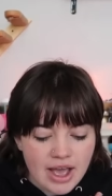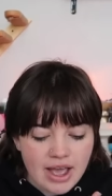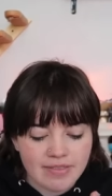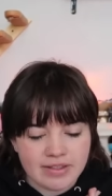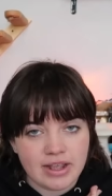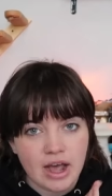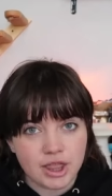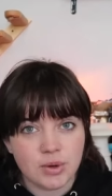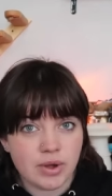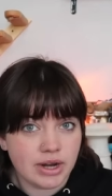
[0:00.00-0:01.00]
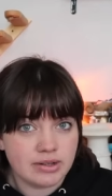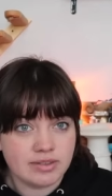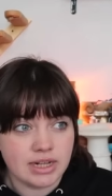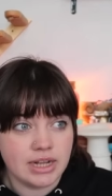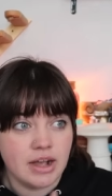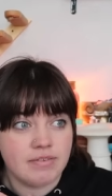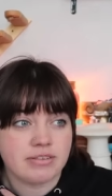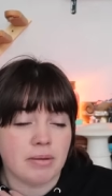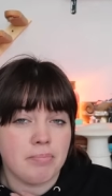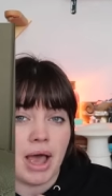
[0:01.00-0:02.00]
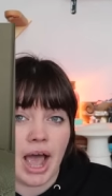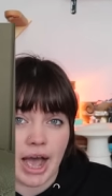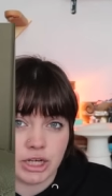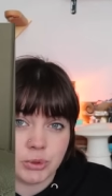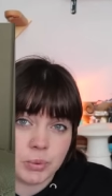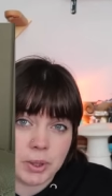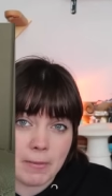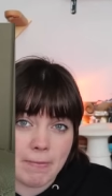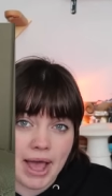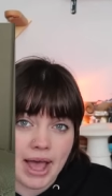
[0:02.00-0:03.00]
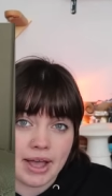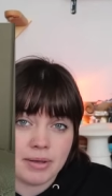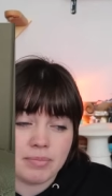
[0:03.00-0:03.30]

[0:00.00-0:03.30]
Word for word: And then the other one I was thinking of is a patchwork bag,